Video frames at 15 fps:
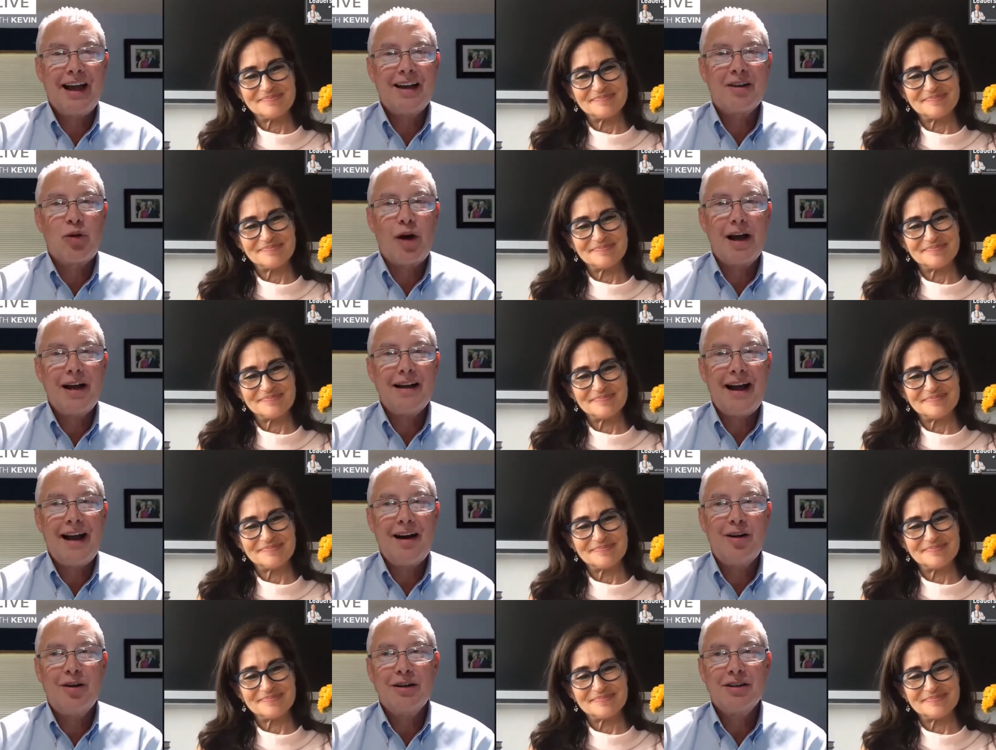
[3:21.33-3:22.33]
Speaker 1: and right
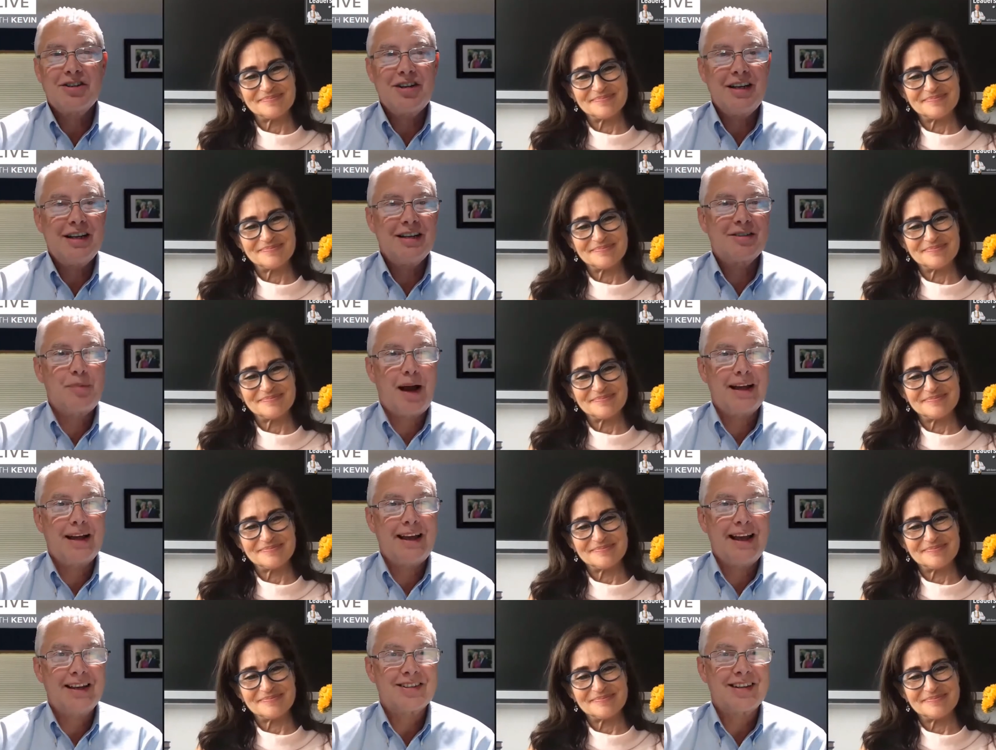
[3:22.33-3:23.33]
now she is my
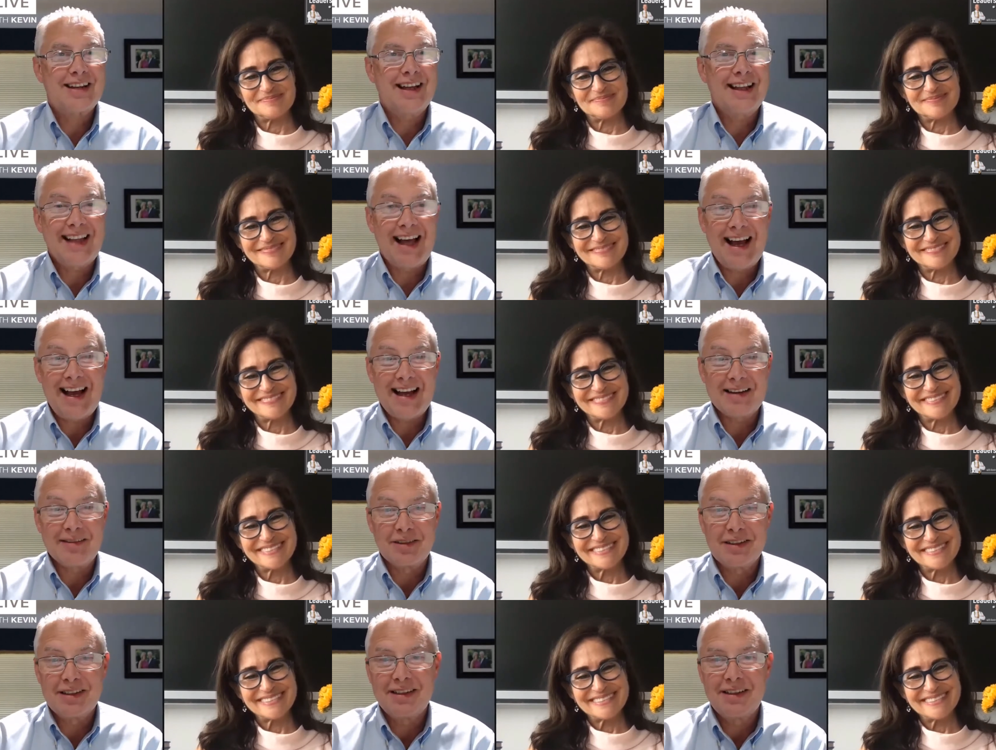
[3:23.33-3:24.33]
guest live.
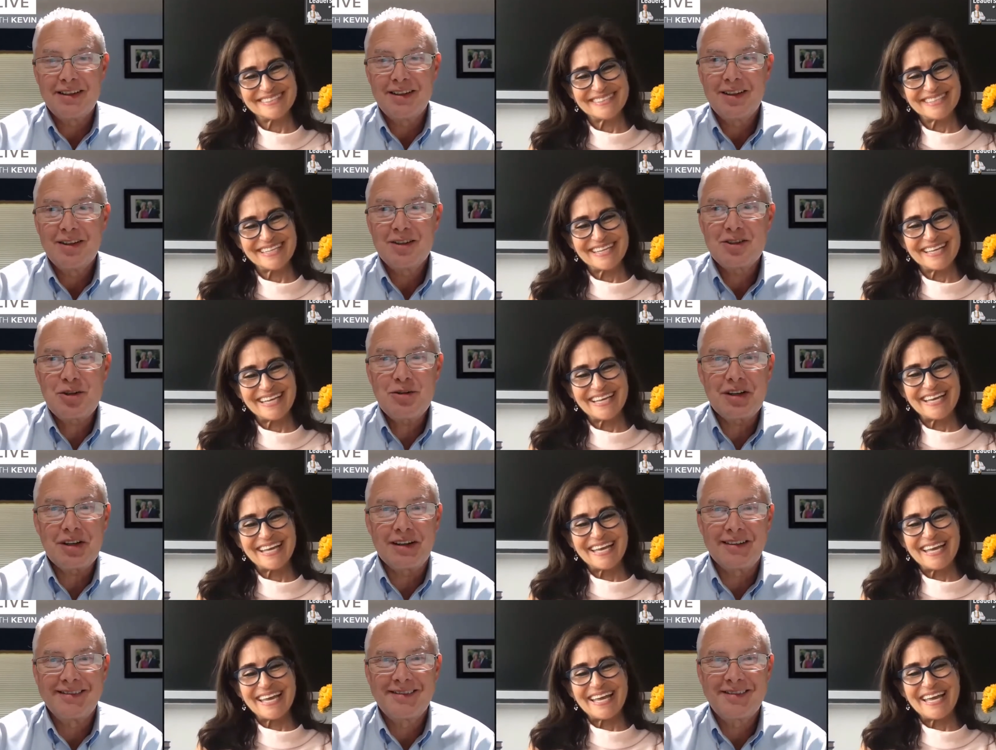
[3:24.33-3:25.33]
Susan,
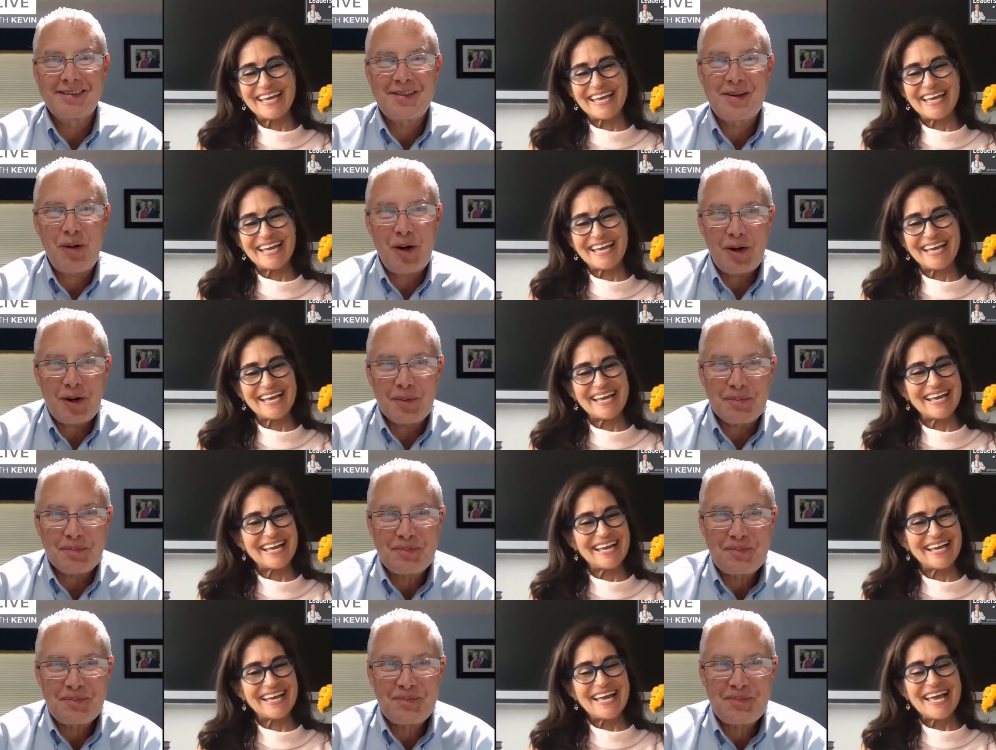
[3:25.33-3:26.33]
welcome.
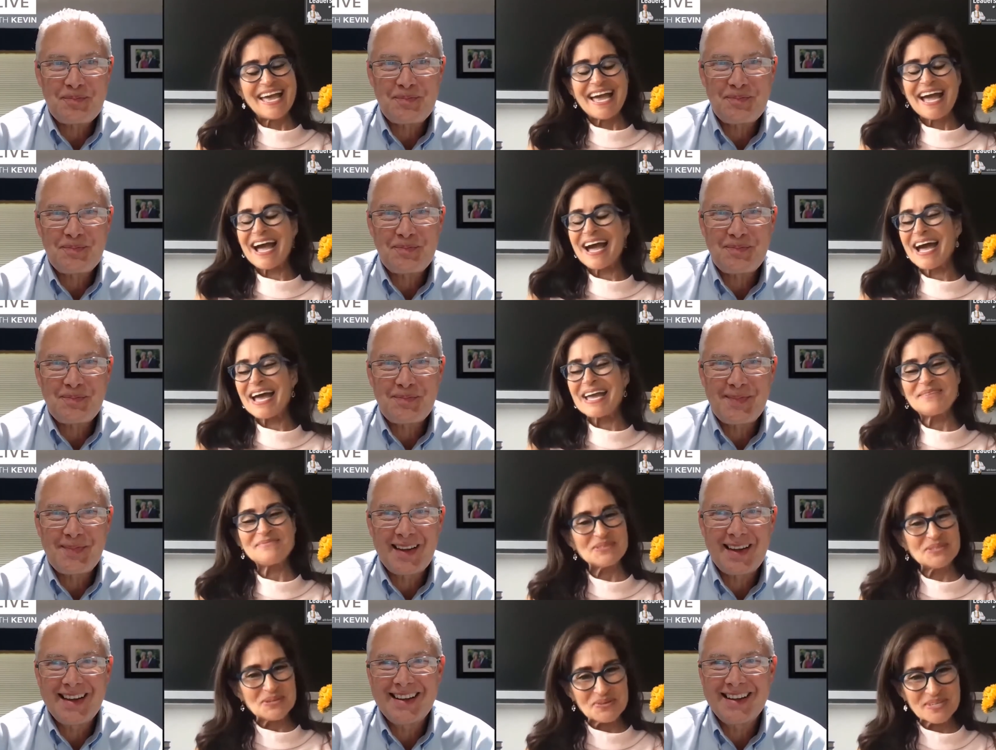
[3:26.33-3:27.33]
Speaker 2: I am
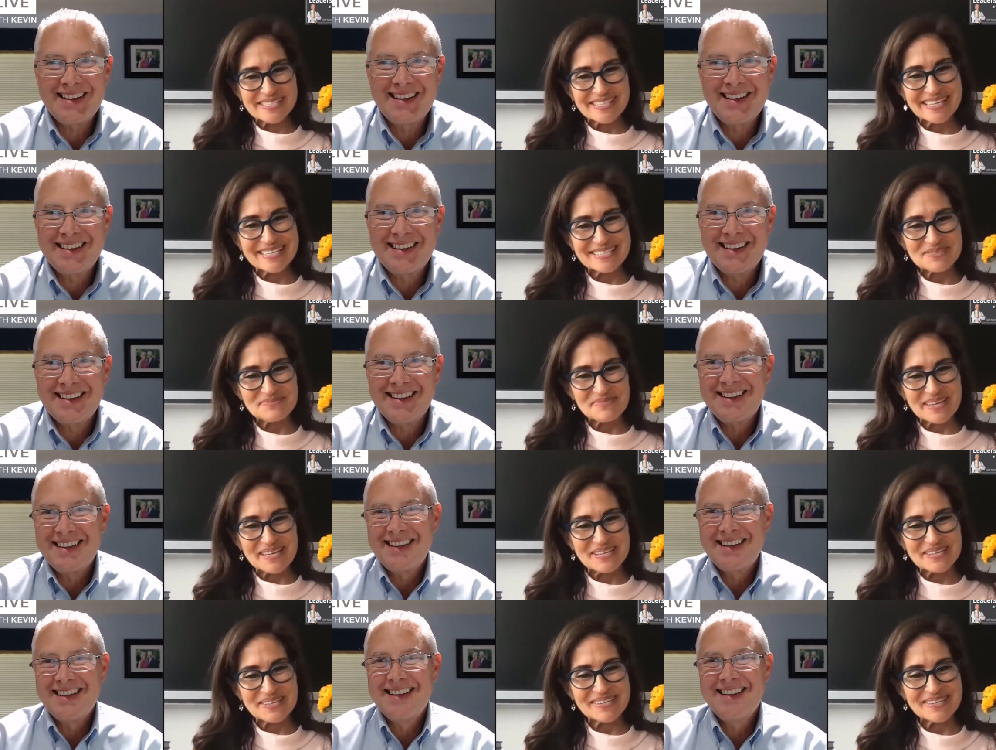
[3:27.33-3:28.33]
so excited to be
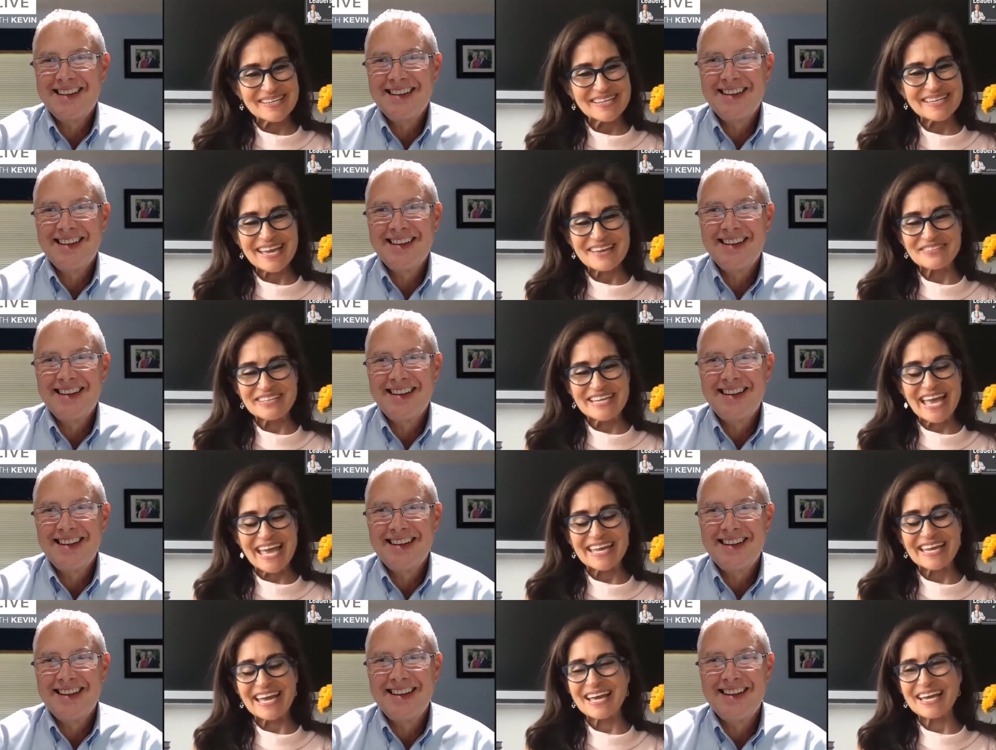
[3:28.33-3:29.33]
here, Kevin,
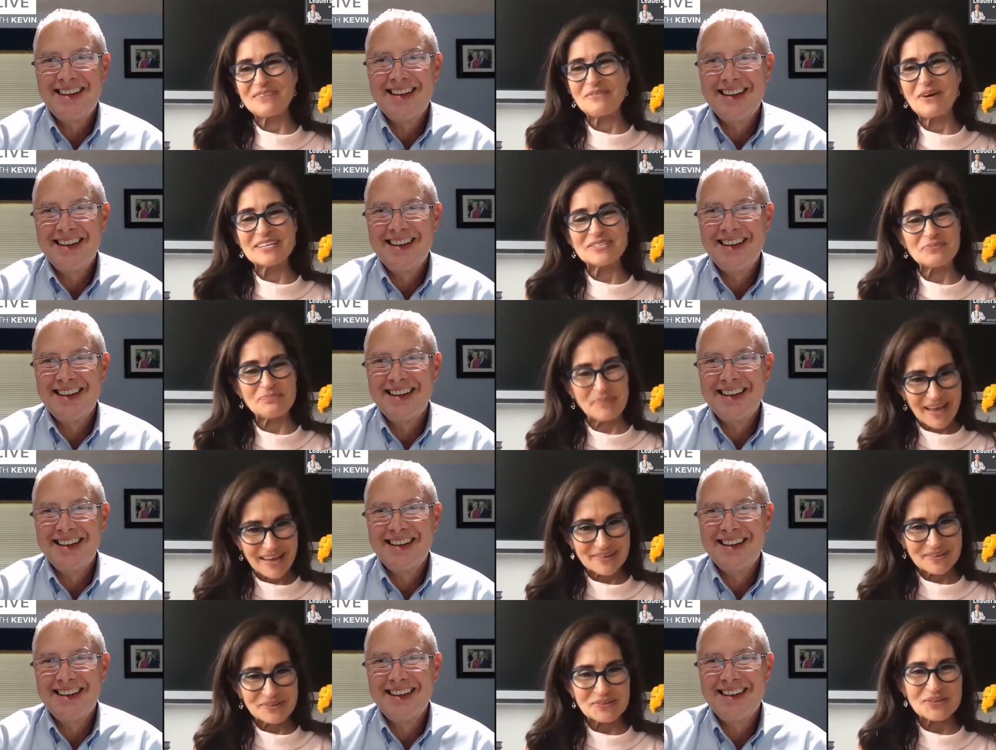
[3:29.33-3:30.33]
and I want to
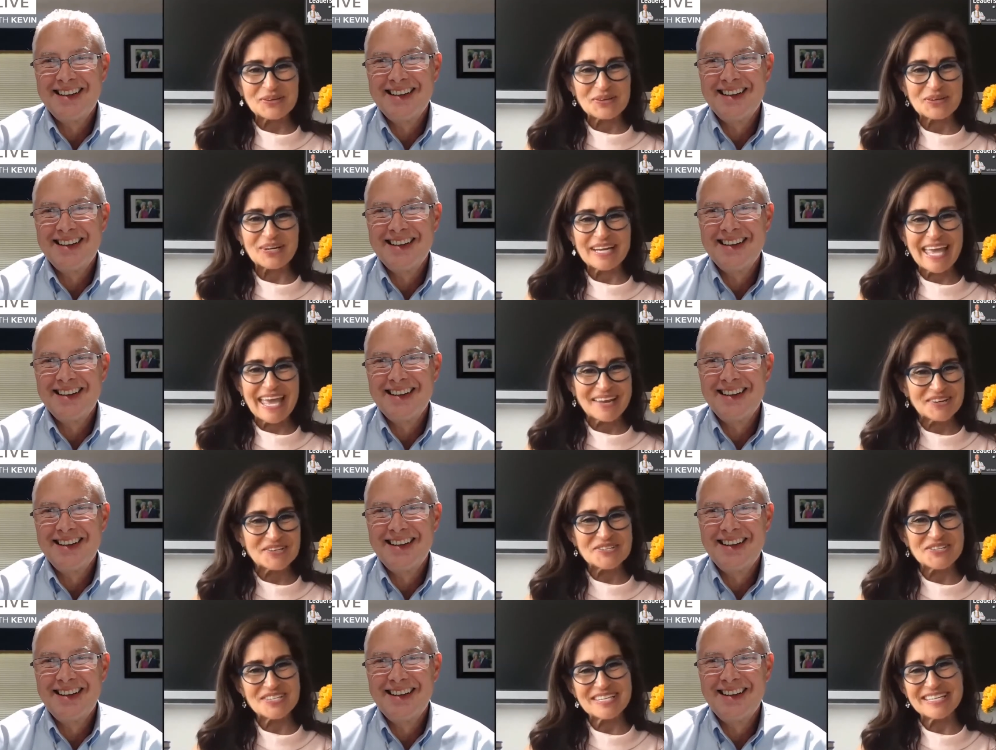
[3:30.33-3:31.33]
bottle your
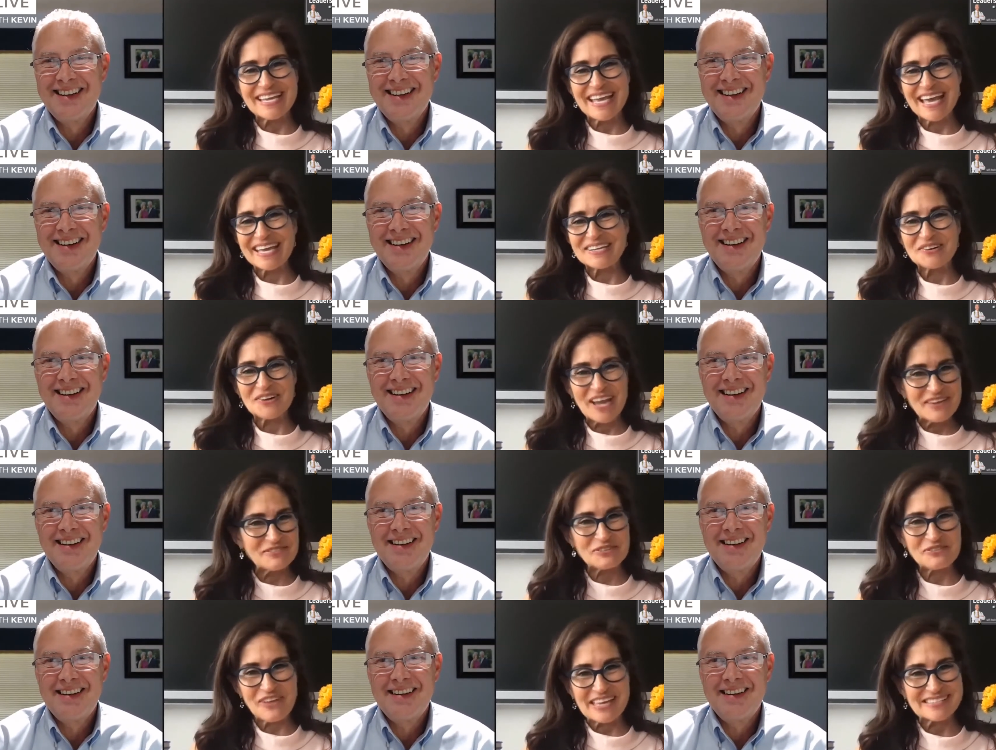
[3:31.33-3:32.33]
energy and your
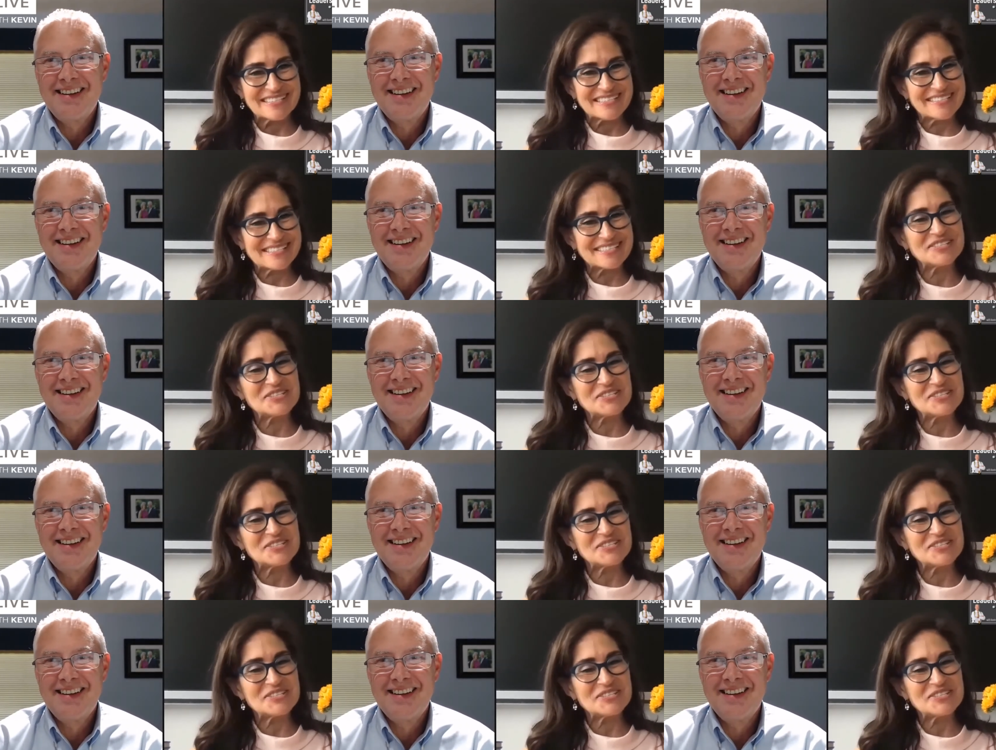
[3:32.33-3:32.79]
effervescence.